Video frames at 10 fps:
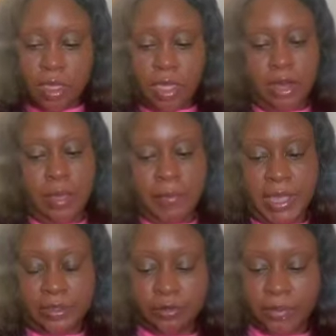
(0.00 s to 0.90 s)
And I
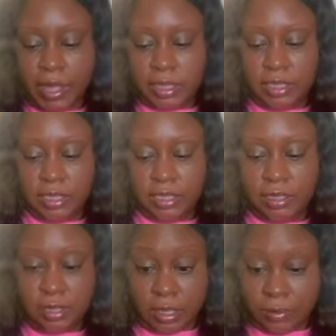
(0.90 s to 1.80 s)
might go back and get
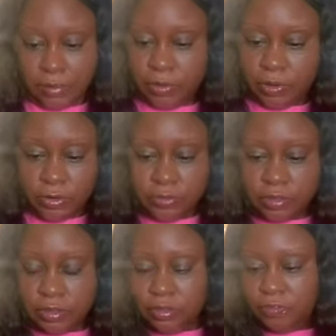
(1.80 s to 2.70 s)
a couple more. Those are
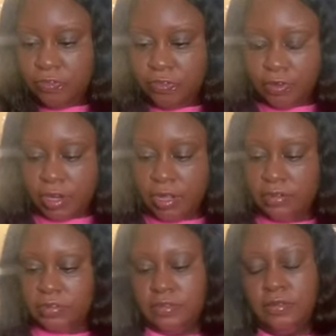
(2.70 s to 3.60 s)
good for
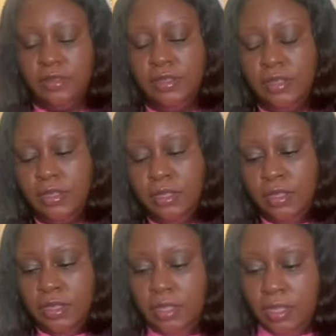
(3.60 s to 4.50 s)
$4.
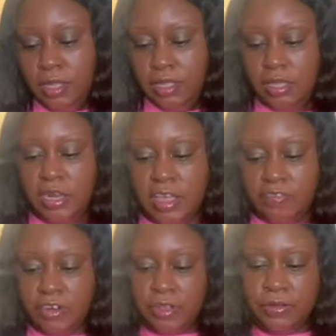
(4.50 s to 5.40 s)
You
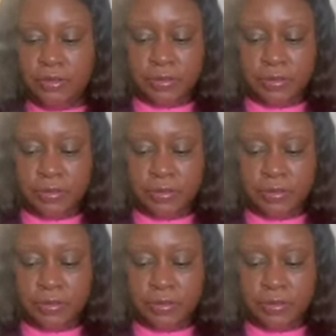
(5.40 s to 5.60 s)
never know.